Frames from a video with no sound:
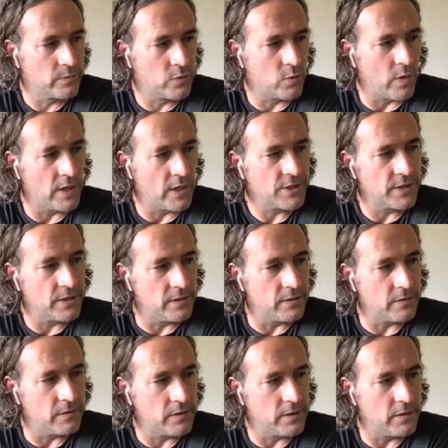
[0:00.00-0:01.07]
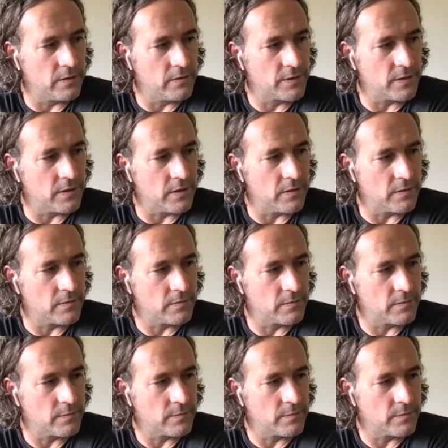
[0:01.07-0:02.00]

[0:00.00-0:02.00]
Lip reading: question, you know, to